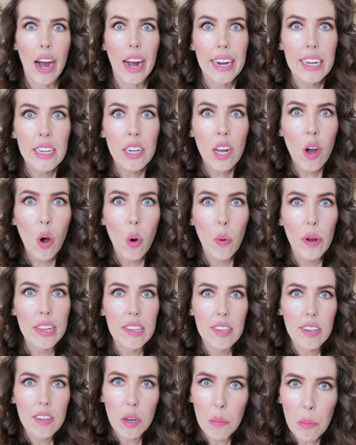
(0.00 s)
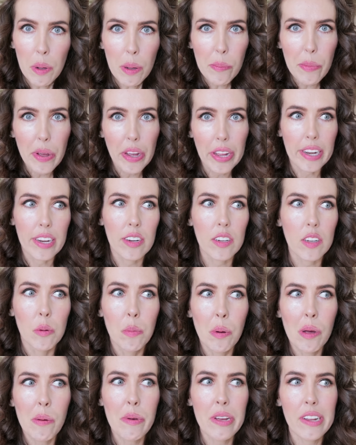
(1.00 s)
I know, it's a commitment, and
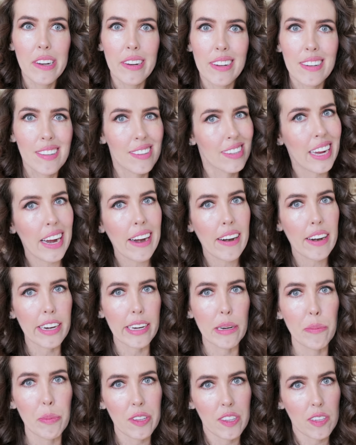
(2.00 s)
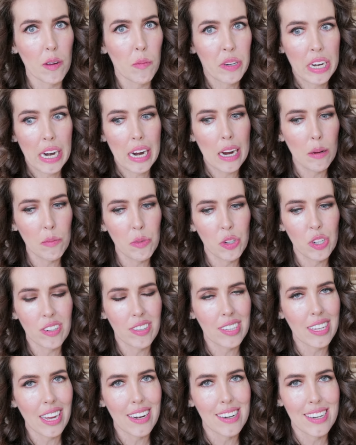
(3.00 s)
commitment is scary, but sometimes you
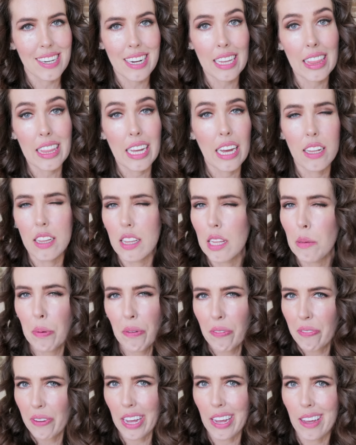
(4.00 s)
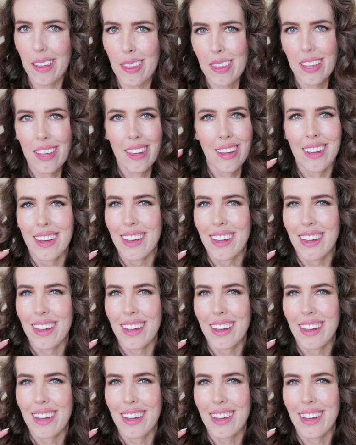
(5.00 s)
just gotta take that leap of faith.